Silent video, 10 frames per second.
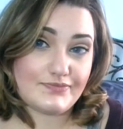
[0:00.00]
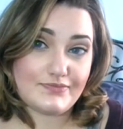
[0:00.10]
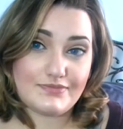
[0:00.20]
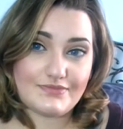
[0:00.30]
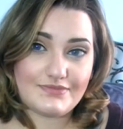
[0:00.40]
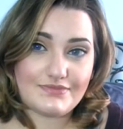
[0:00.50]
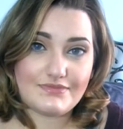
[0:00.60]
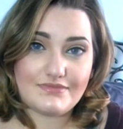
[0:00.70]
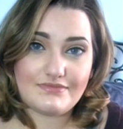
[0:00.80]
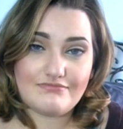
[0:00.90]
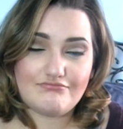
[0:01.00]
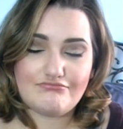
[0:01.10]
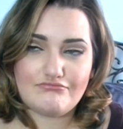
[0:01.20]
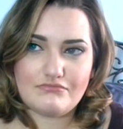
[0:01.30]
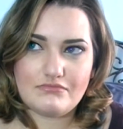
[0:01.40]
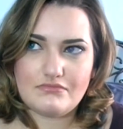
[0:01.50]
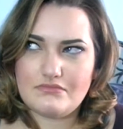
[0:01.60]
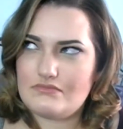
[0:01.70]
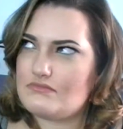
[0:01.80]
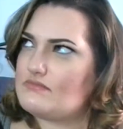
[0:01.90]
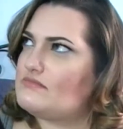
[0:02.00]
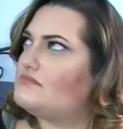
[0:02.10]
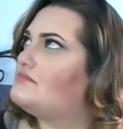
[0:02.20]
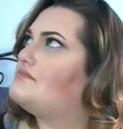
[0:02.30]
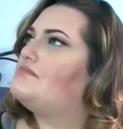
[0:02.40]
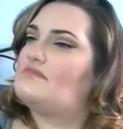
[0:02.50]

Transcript: (no one is talking)